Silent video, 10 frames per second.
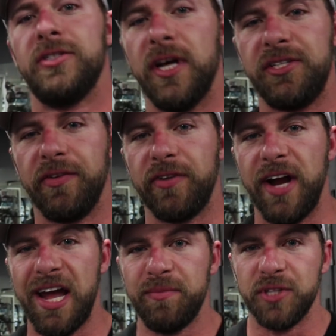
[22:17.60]
So that's it for
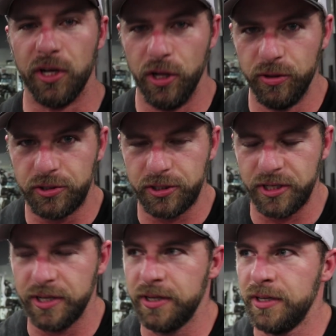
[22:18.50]
hams and glutes.
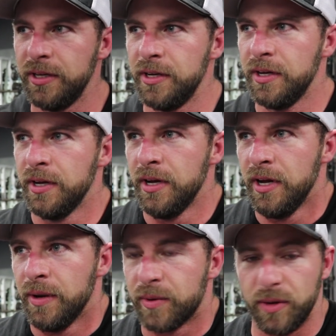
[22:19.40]

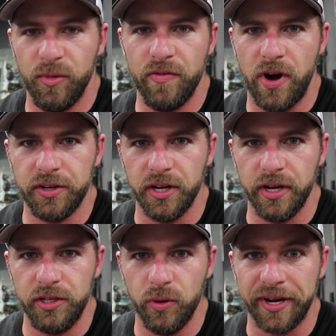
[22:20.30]
I'm gonna move on to
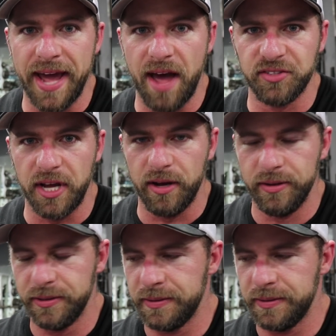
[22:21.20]
doing calves now.